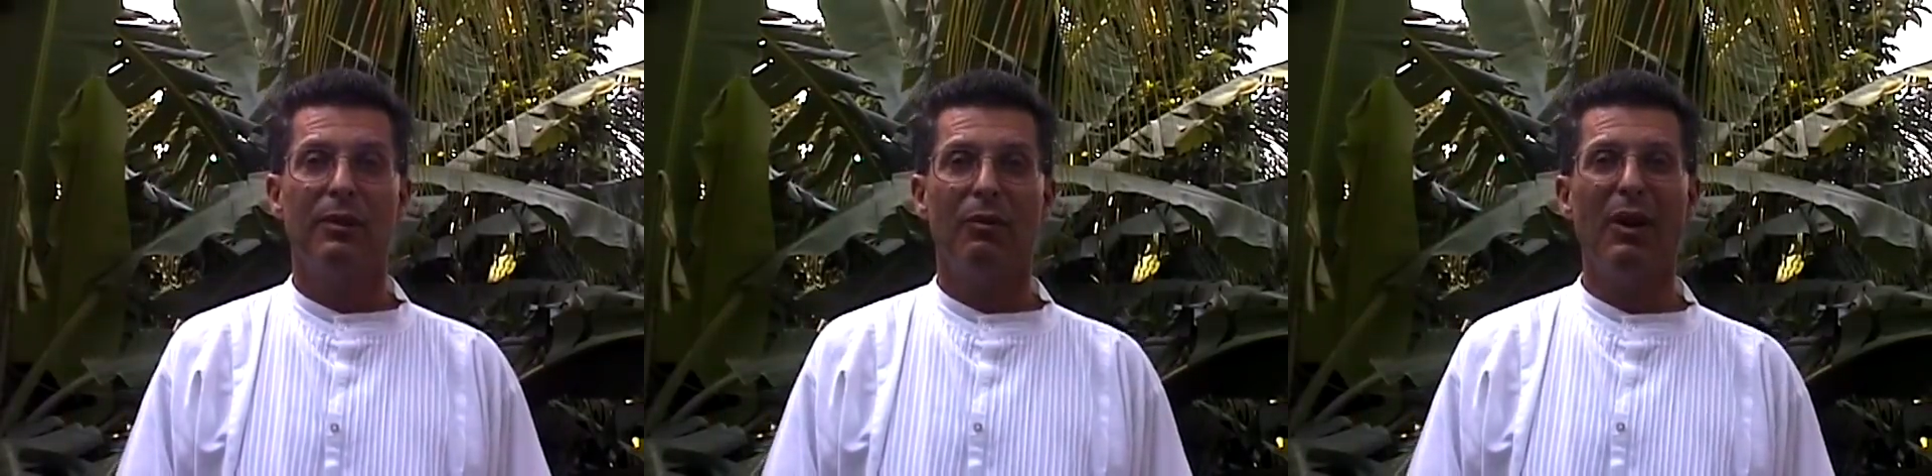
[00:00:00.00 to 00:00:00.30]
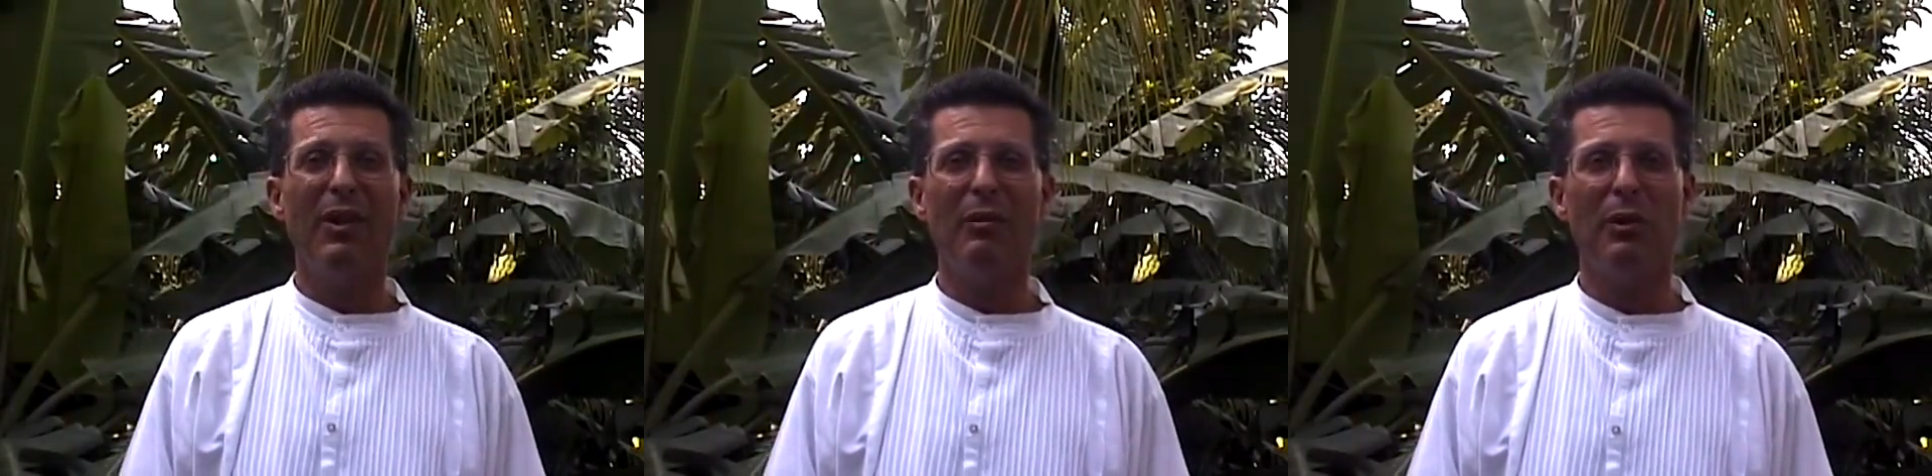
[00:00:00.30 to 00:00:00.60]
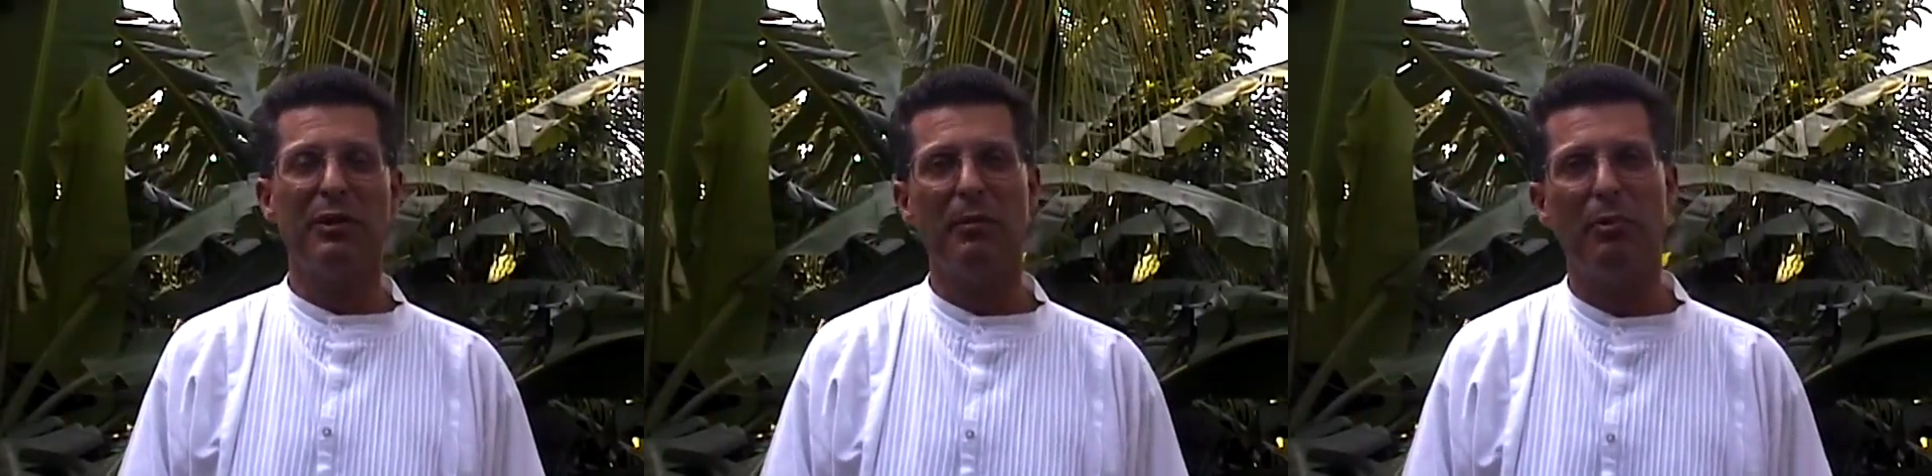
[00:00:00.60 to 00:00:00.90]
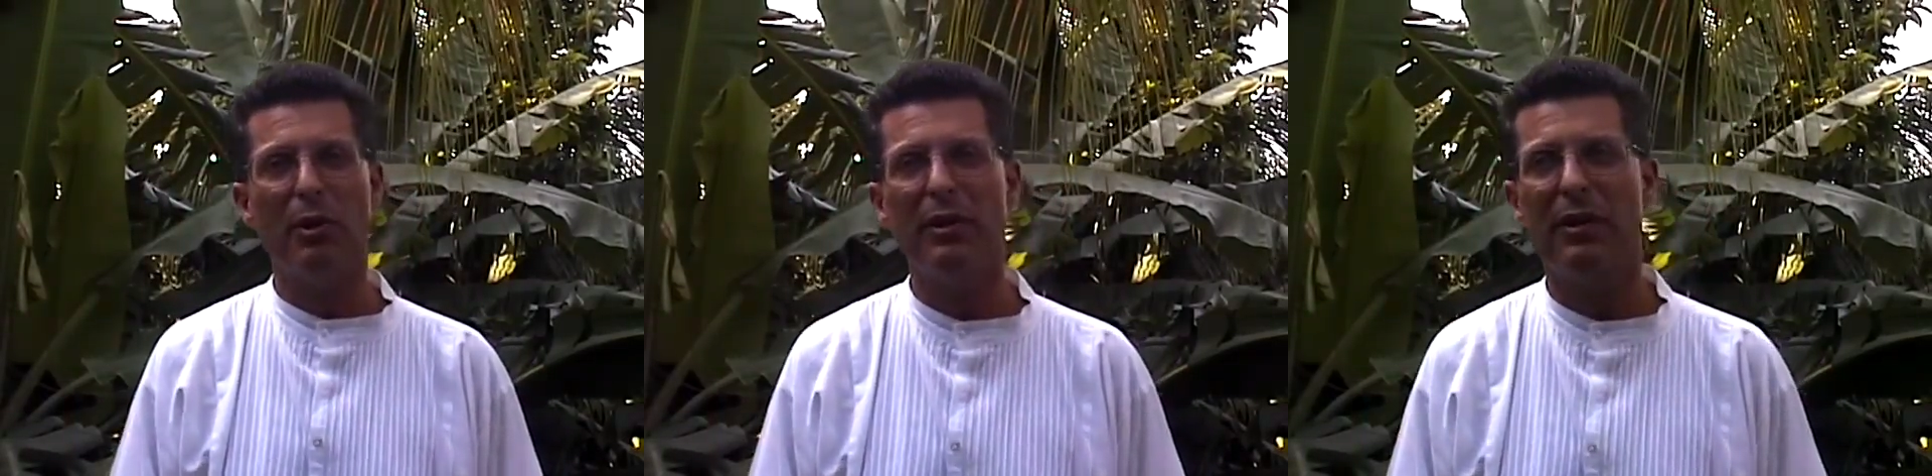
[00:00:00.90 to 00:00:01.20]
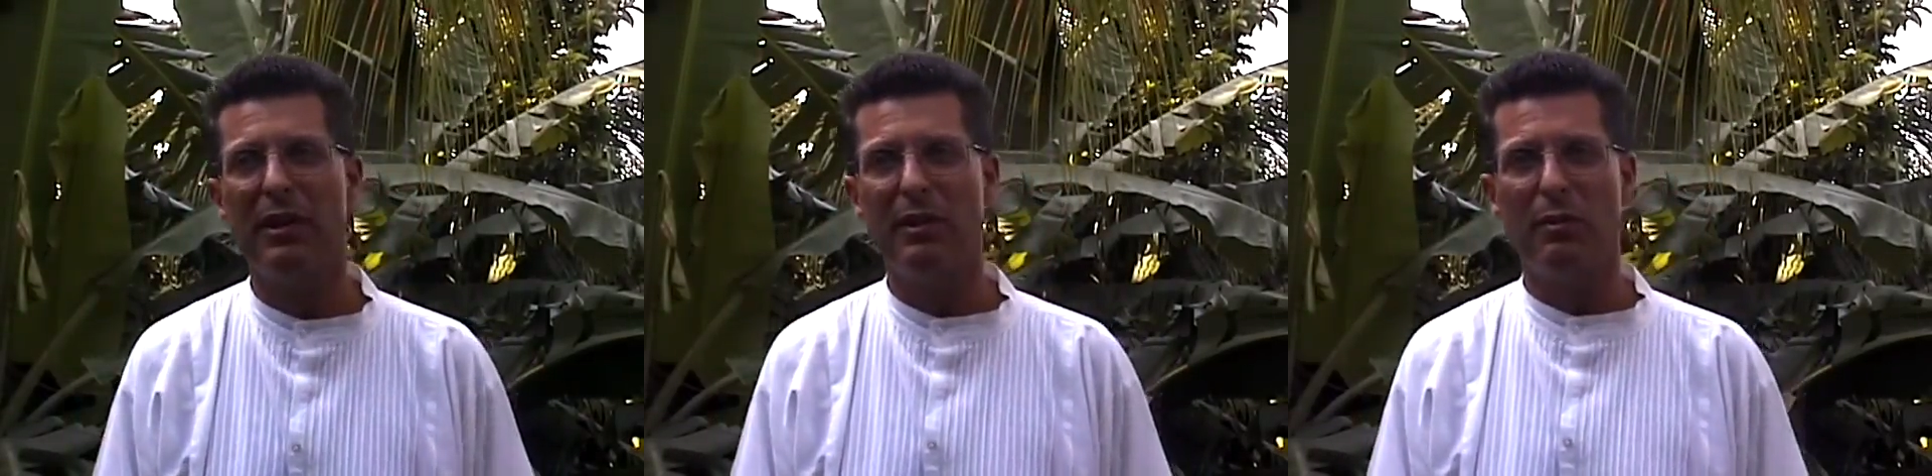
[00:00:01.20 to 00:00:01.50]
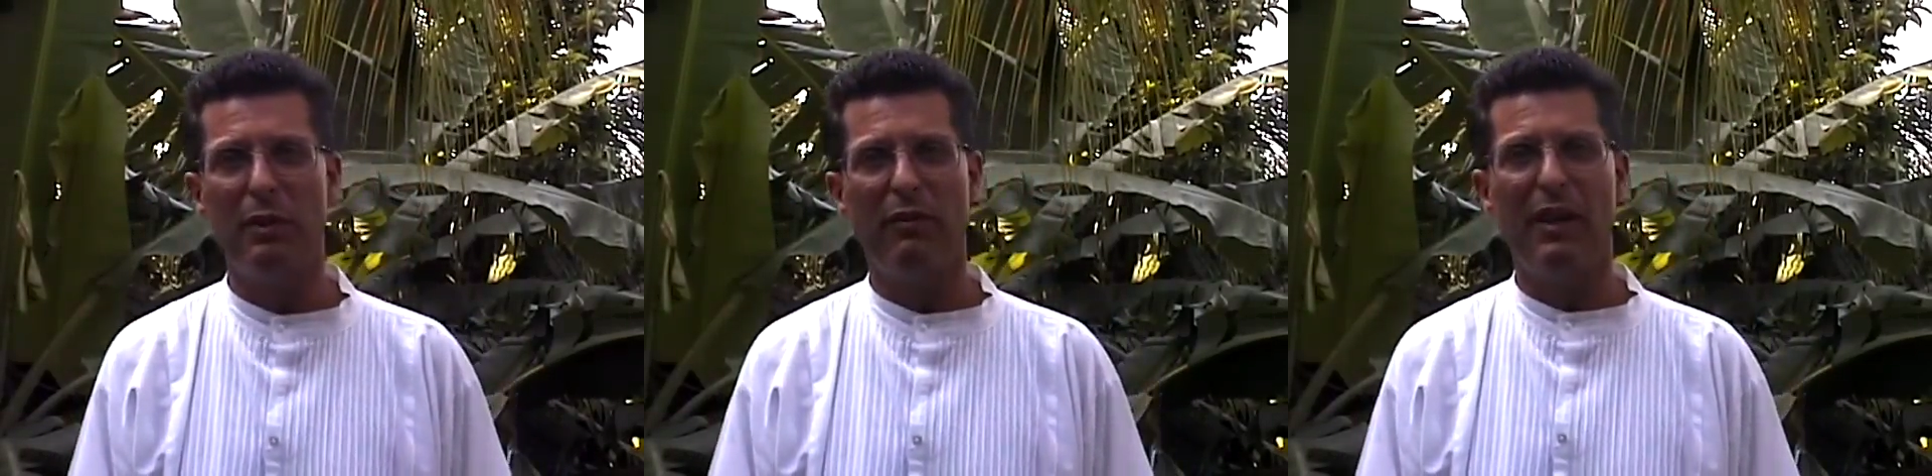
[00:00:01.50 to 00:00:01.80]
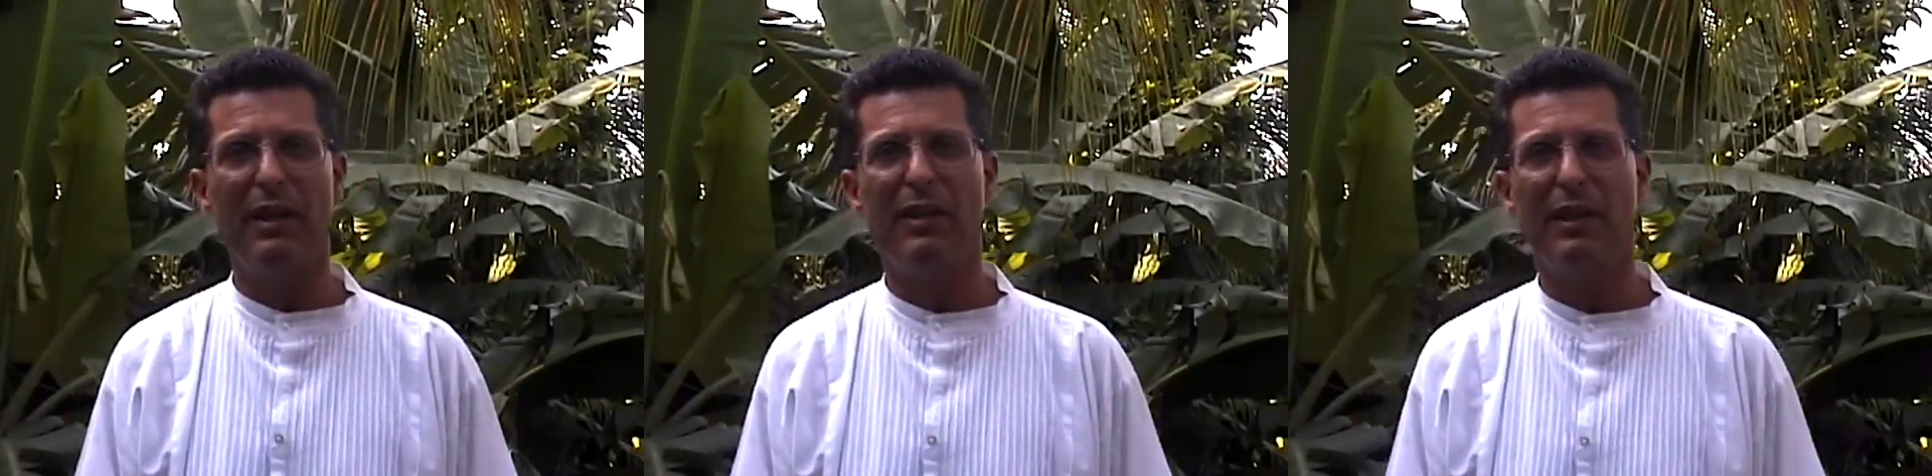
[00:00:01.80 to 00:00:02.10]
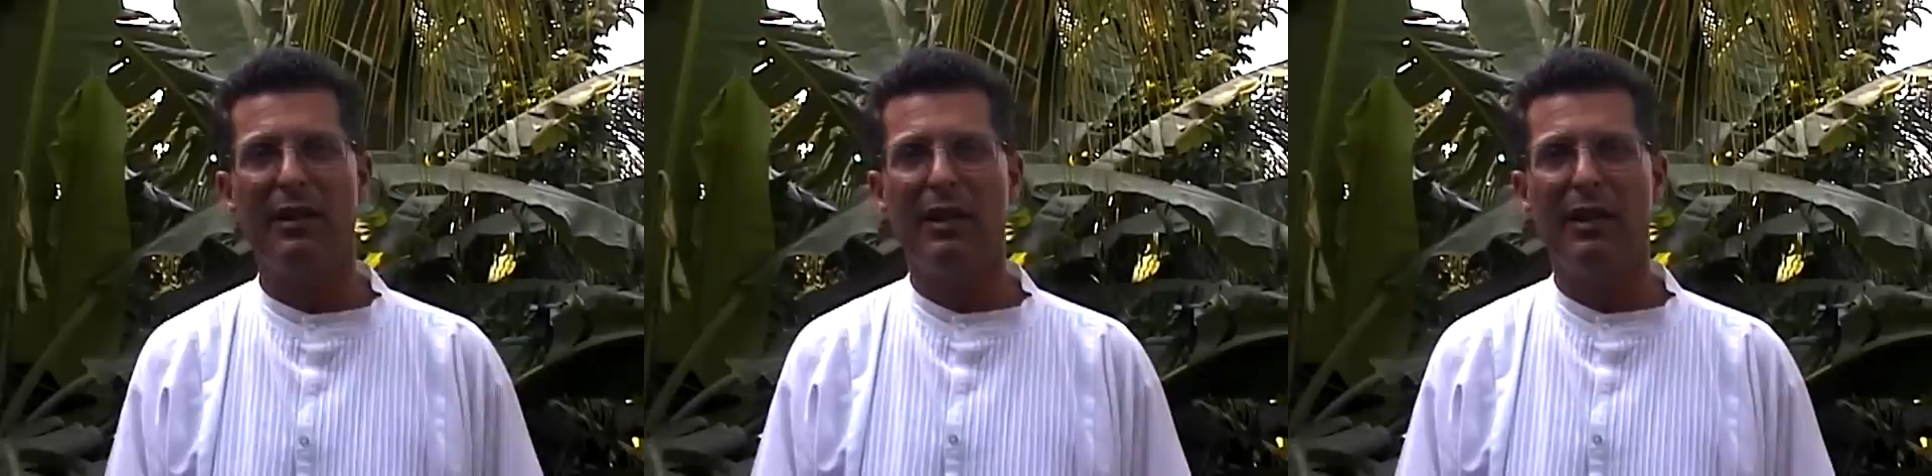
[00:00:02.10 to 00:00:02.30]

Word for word: One of the most important things we find that